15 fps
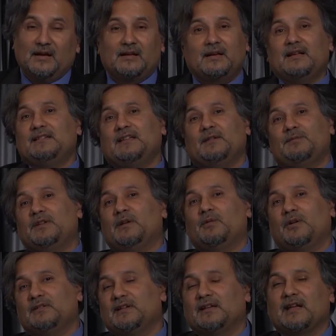Let us say if there
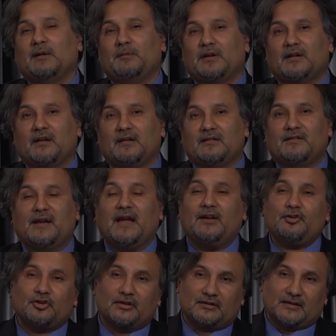was a chemical
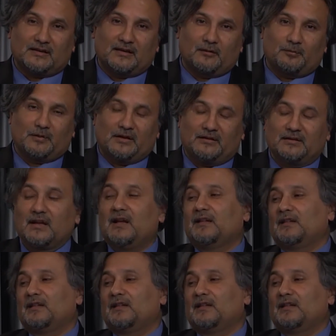reaction taking place,